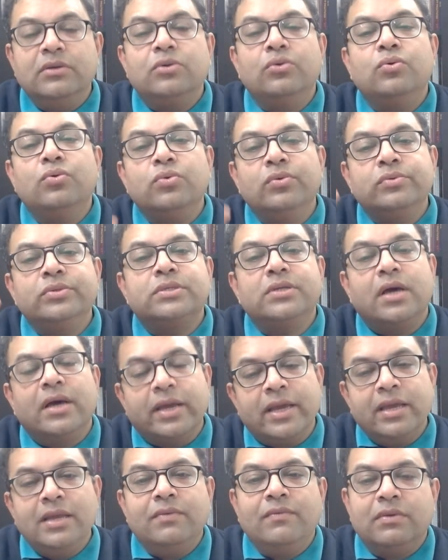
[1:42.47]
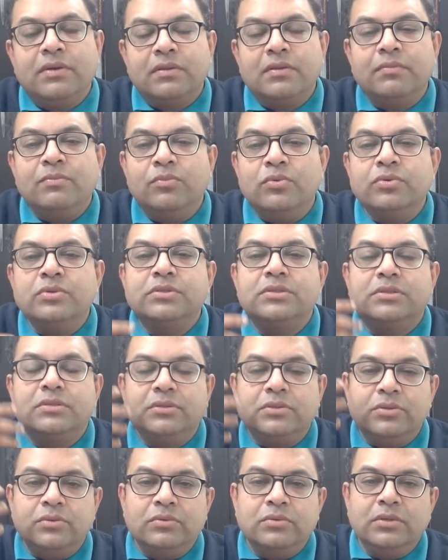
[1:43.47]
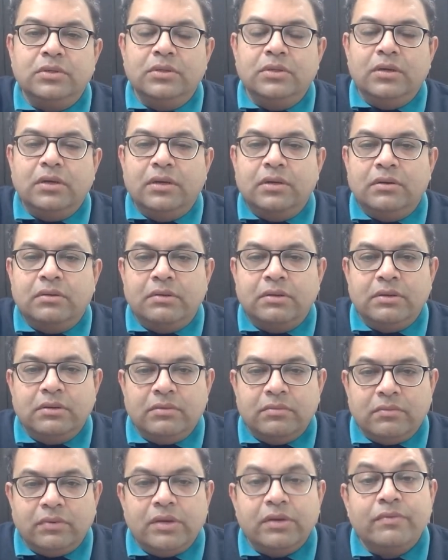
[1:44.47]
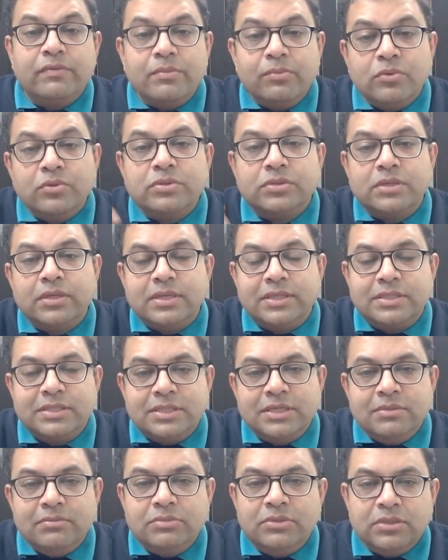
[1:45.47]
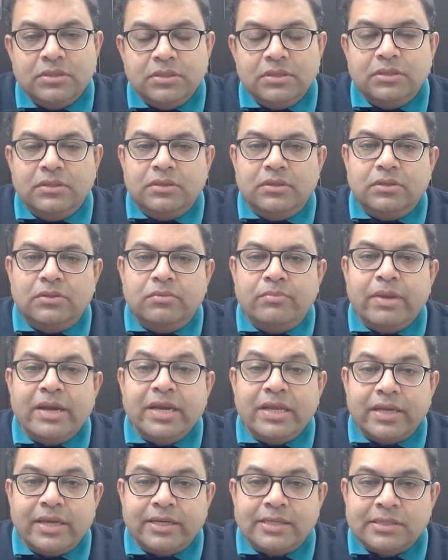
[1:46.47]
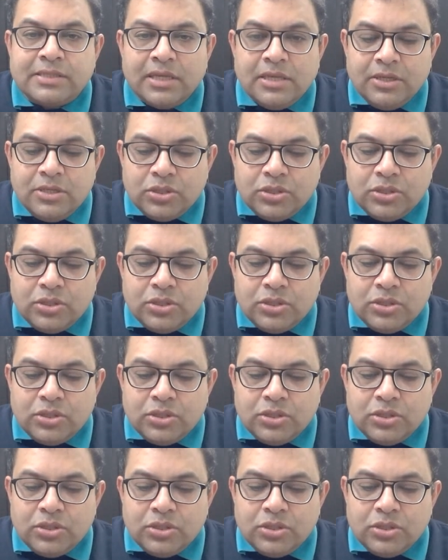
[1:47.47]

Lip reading: who is again one of the most, one of the most esteemed, mendicants.